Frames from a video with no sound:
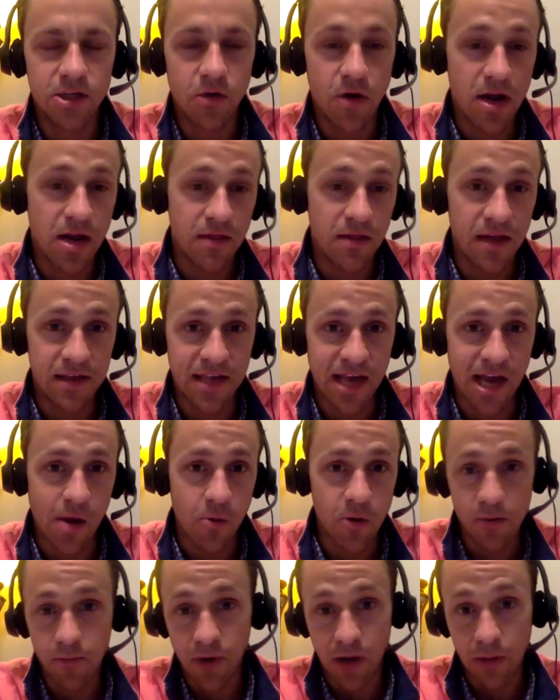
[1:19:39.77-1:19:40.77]
Granted, that's how
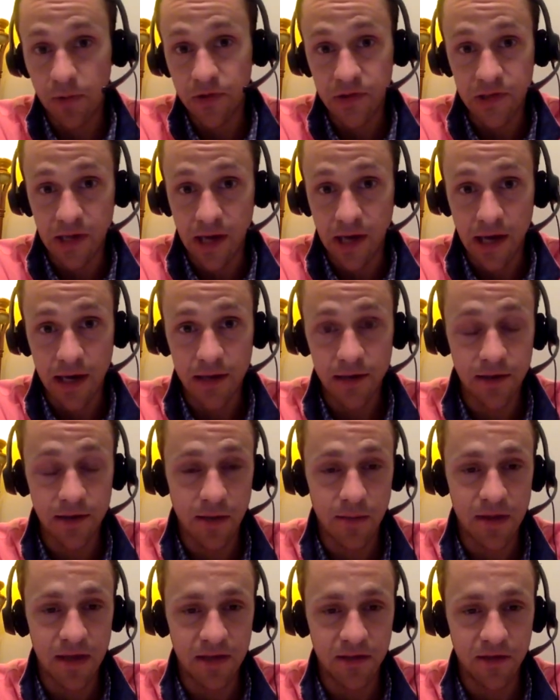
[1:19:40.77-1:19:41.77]
we publicize. I
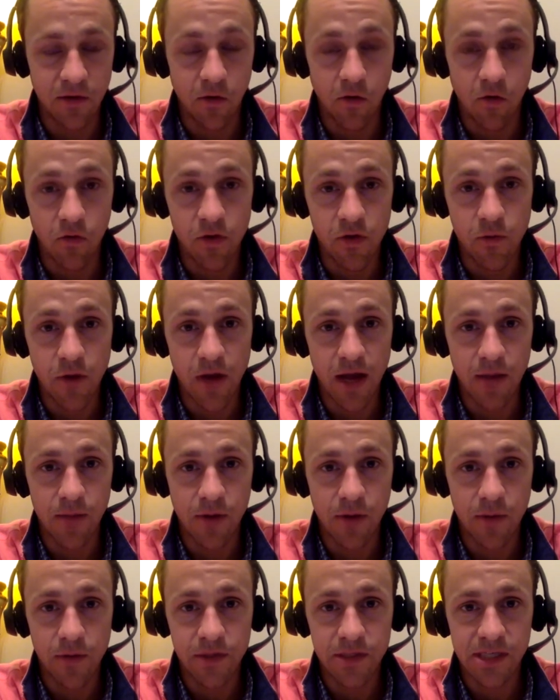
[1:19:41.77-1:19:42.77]
mean, that's the only way I
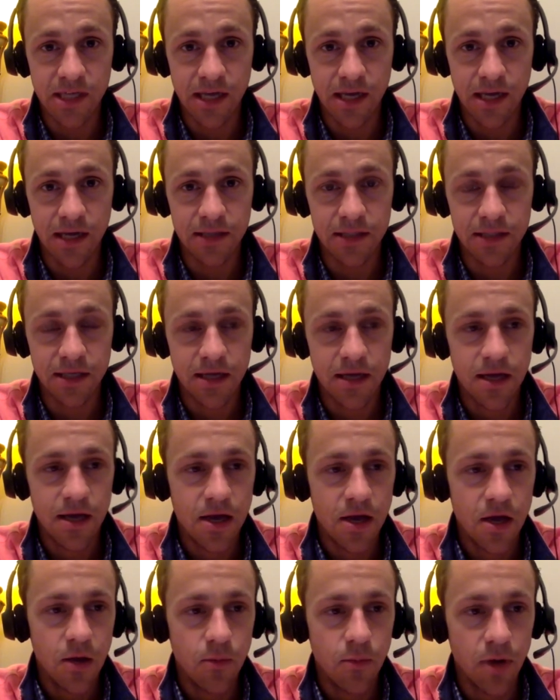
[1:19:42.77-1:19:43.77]
publicize,
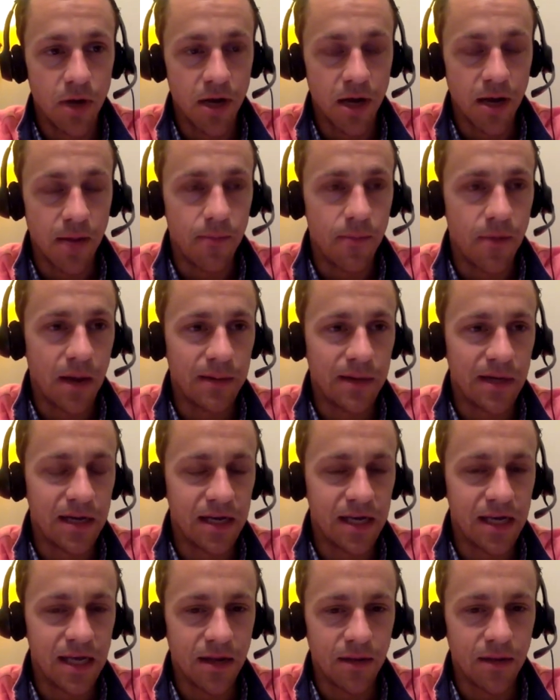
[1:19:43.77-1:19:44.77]
but, um, I'm going
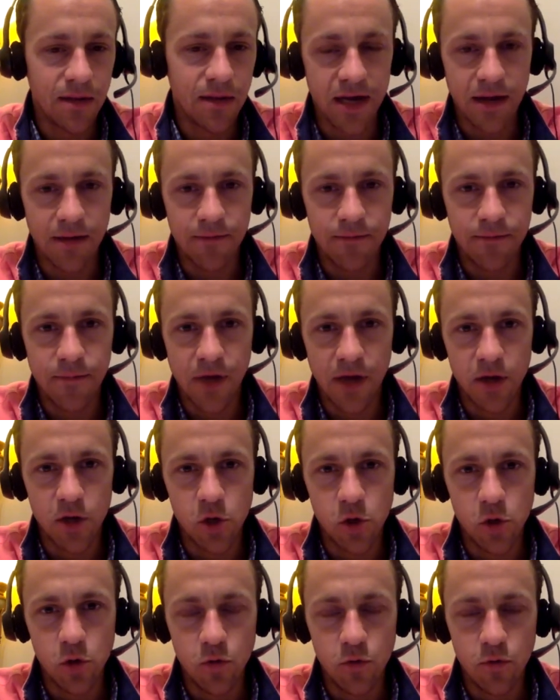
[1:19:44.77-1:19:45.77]
to get up like a, a
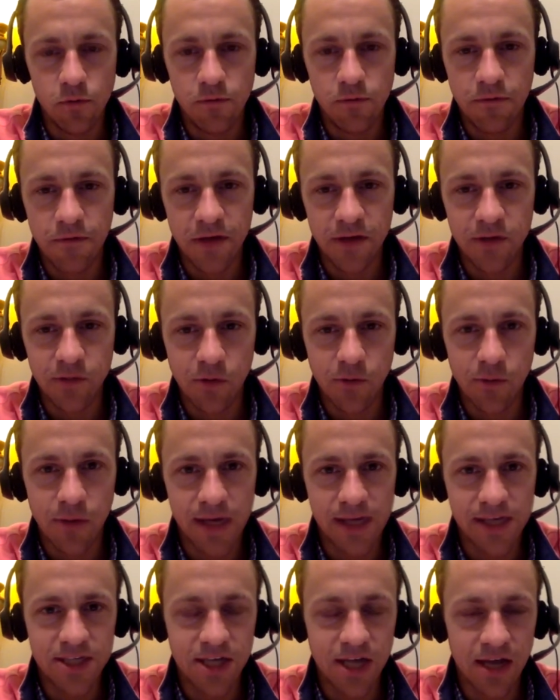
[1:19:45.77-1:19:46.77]
new Facebook
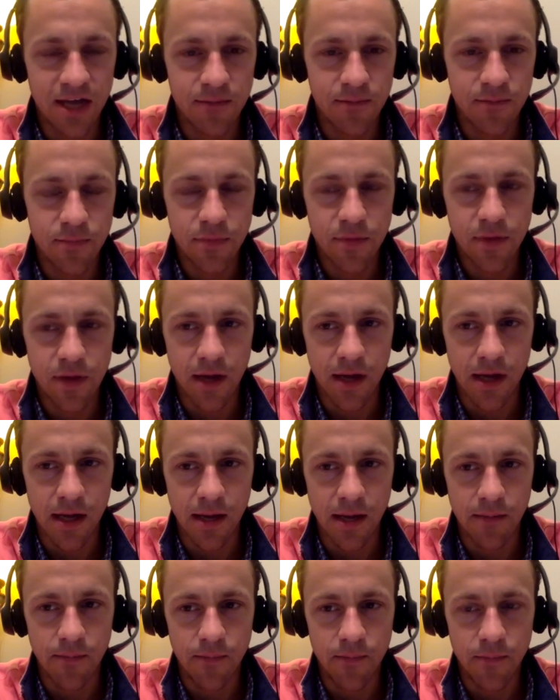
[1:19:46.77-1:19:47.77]
page up.
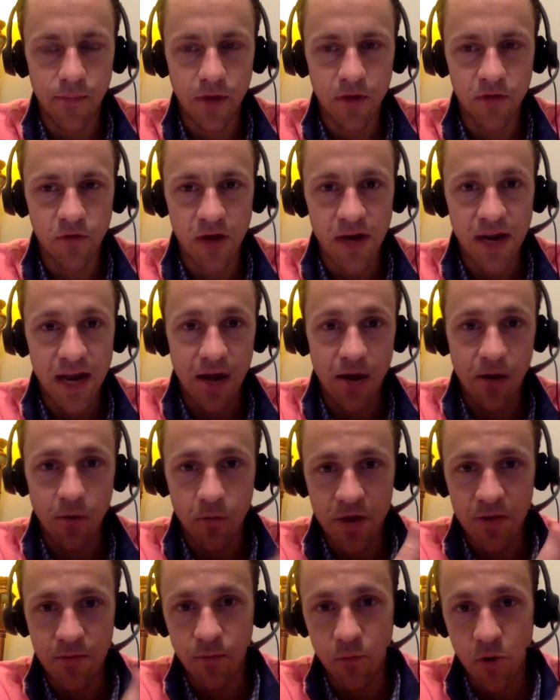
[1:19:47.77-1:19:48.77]
Um, cause right now
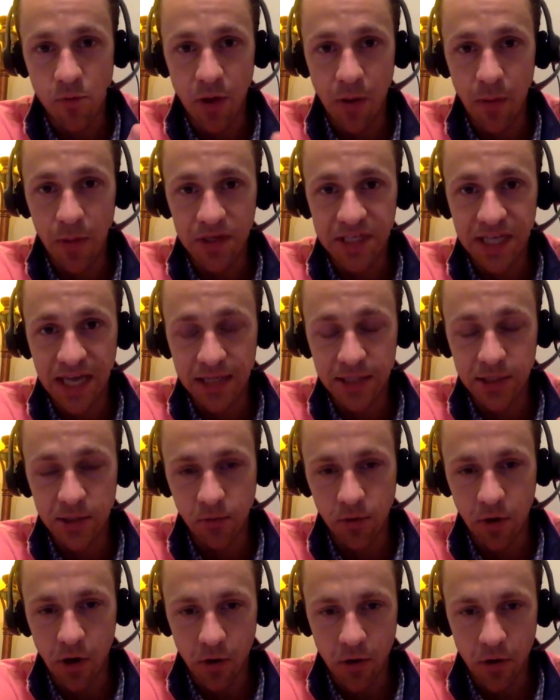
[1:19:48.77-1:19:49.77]
we, we publicize
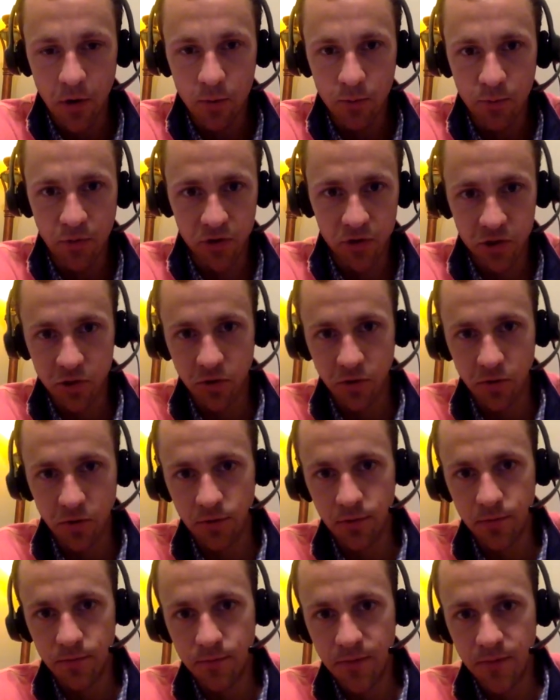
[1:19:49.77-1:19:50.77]
through our own
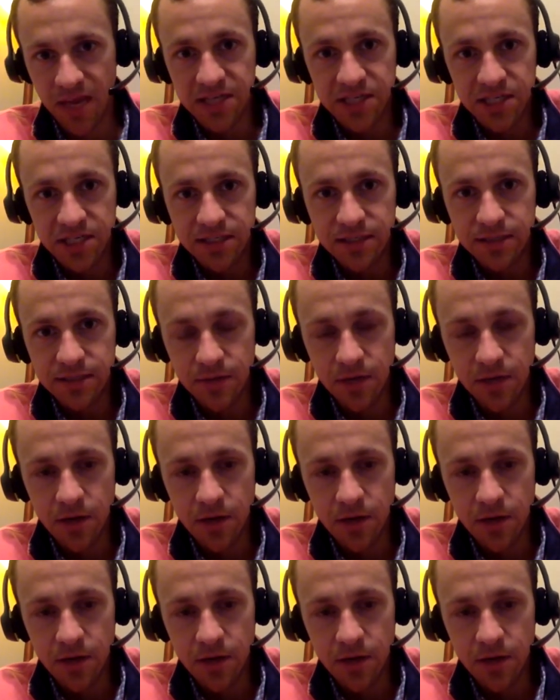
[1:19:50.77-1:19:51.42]
personal pages, you know?